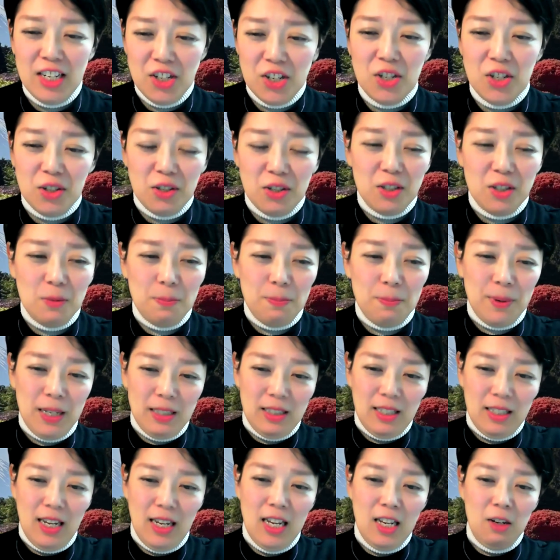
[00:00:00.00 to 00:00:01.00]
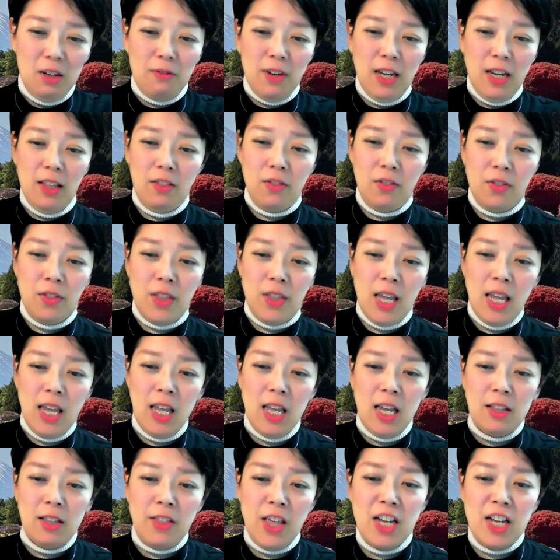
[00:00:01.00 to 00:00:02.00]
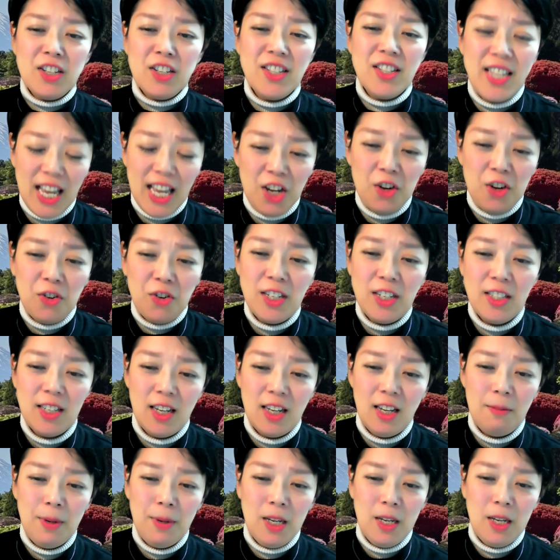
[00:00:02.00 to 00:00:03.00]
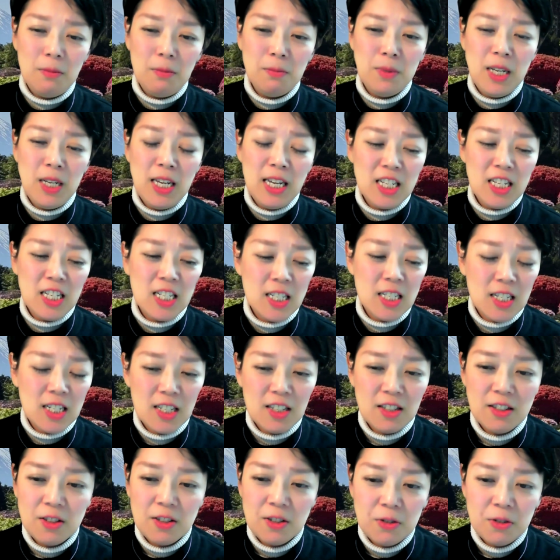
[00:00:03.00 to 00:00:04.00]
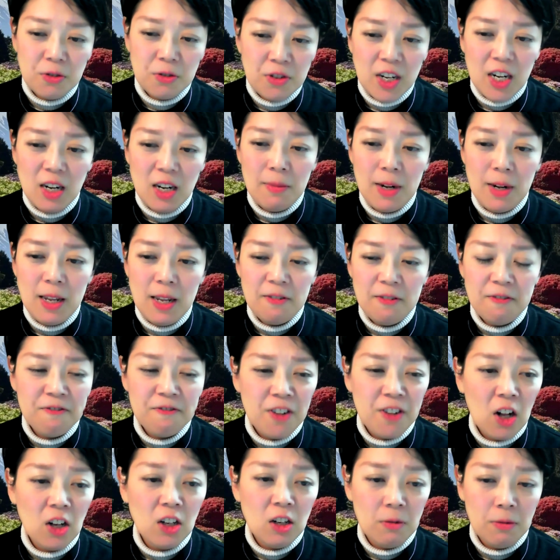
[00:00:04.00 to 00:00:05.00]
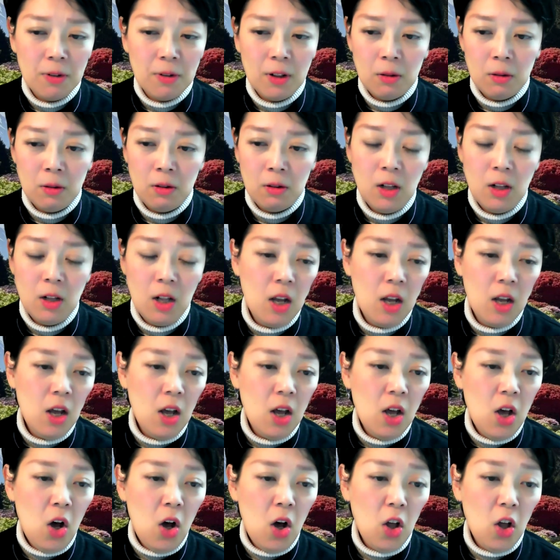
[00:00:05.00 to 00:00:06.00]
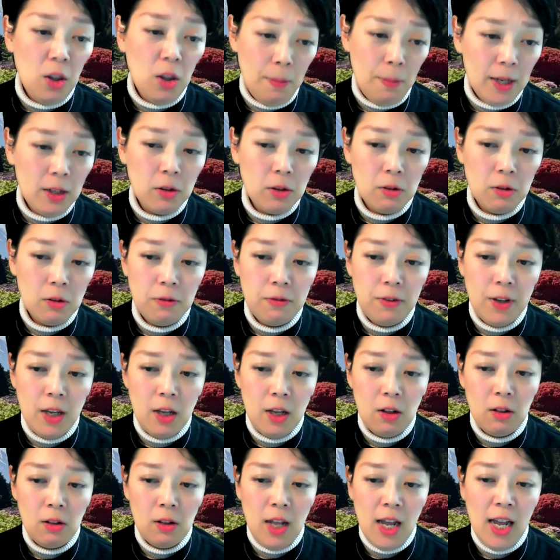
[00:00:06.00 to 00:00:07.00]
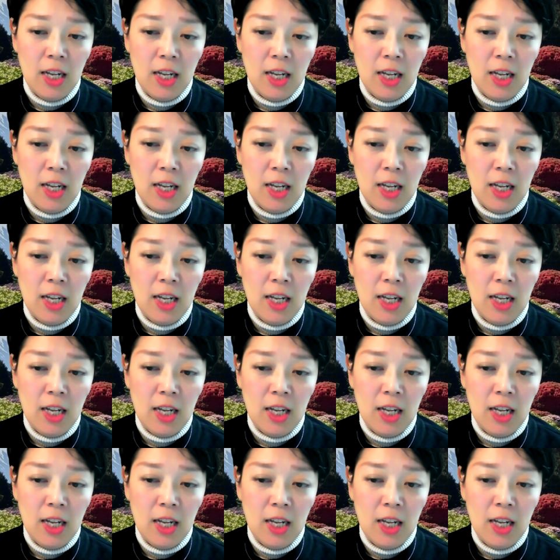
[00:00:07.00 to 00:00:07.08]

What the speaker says: issues, but anyway, their security become extremely vulnerable on the battlefield.